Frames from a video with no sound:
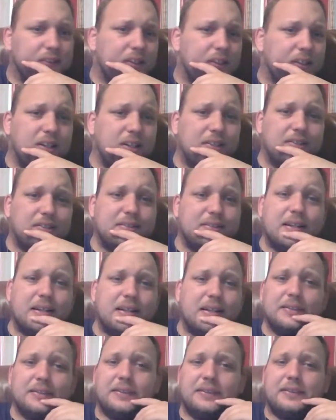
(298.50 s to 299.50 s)
it's
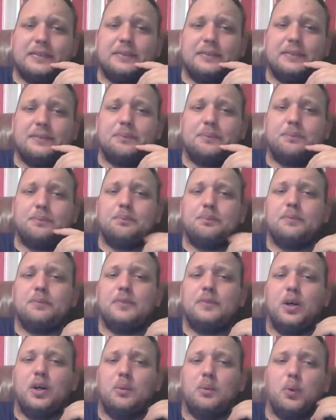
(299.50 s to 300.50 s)
not gonna
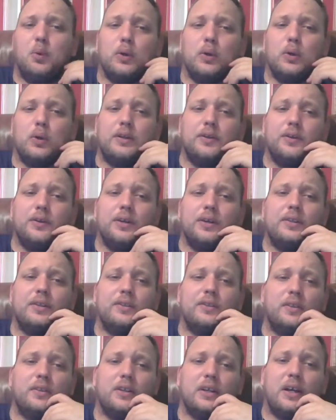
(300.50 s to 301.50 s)
help or hinder it.
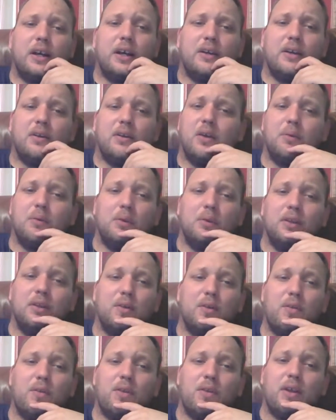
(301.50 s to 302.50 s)
I really
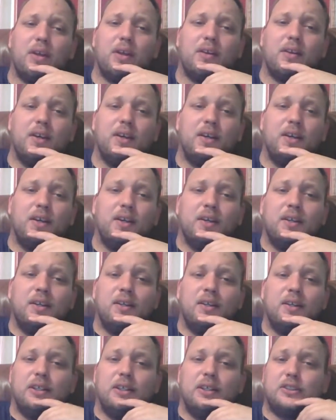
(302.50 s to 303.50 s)
don't think.
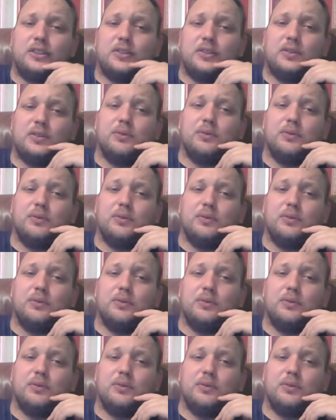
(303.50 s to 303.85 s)
It's just going to